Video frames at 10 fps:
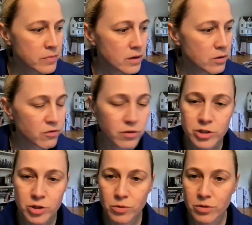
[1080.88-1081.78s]
you know,
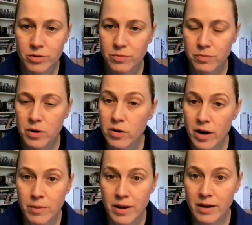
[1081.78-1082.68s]
virtual
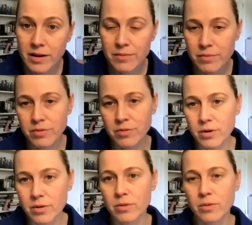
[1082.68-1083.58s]
programming,
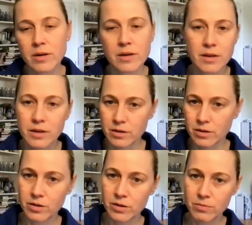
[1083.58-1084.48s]
through
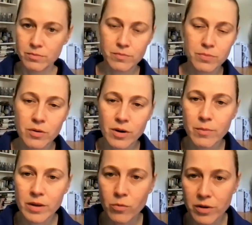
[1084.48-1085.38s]

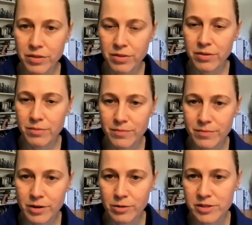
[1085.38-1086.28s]
programming with,
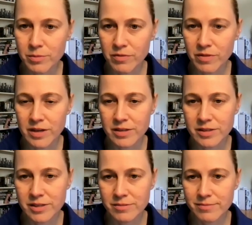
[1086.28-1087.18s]
you know, some of
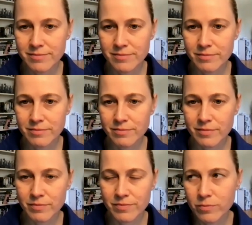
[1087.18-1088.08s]
these
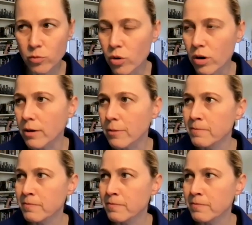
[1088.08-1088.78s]
more,